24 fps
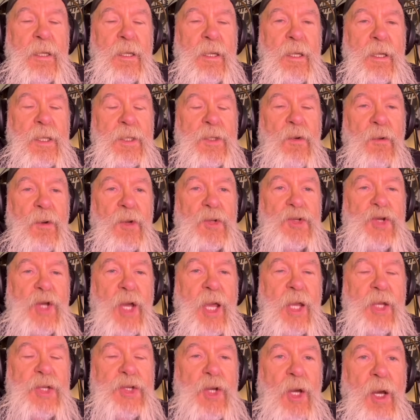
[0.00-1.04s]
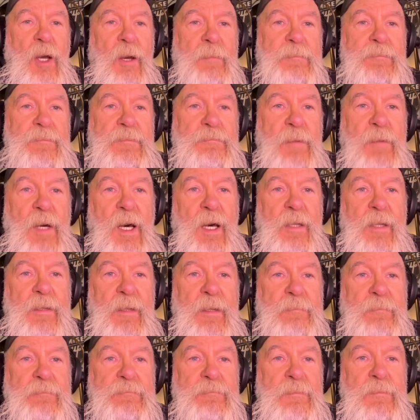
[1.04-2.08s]
he's gonna change up. But
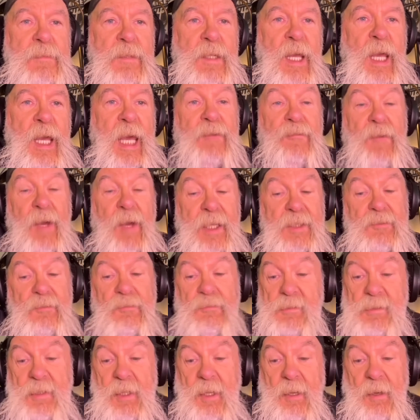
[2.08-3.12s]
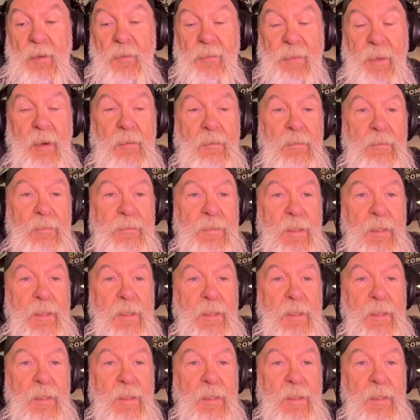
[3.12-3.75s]
and wrestlers, you know, they're